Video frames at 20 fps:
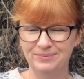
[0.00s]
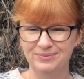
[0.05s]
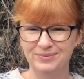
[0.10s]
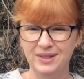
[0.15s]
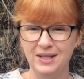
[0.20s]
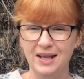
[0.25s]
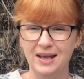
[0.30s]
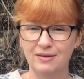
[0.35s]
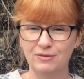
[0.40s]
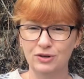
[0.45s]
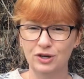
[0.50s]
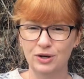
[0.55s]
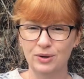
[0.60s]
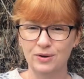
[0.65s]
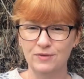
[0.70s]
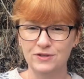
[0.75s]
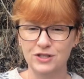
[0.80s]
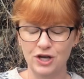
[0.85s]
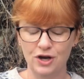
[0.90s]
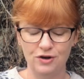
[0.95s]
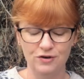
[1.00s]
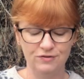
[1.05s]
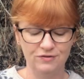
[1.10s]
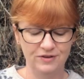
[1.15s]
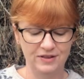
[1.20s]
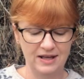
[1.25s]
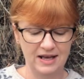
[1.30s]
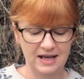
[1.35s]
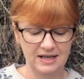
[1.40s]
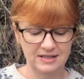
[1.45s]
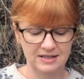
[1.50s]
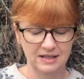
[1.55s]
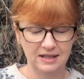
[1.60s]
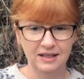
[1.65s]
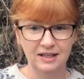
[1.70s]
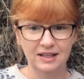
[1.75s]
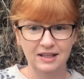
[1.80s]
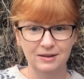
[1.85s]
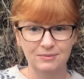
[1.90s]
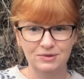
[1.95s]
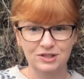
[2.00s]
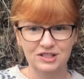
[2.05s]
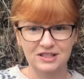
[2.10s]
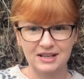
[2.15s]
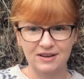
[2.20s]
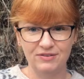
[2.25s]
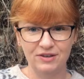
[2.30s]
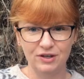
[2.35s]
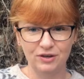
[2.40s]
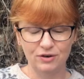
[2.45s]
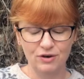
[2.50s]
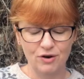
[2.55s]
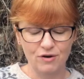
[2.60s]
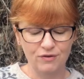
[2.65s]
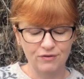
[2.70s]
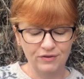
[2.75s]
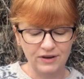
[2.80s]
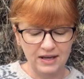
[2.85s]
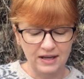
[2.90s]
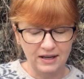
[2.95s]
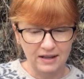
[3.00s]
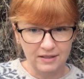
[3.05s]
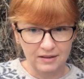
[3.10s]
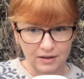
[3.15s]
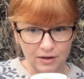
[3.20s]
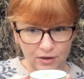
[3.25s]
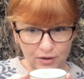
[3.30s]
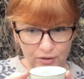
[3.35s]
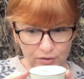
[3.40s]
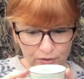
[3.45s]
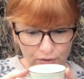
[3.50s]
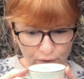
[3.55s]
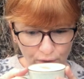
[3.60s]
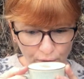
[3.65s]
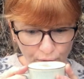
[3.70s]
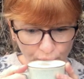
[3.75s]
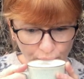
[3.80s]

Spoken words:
yeah, I've got to go over to Hove for that. Just having a coffee in the garden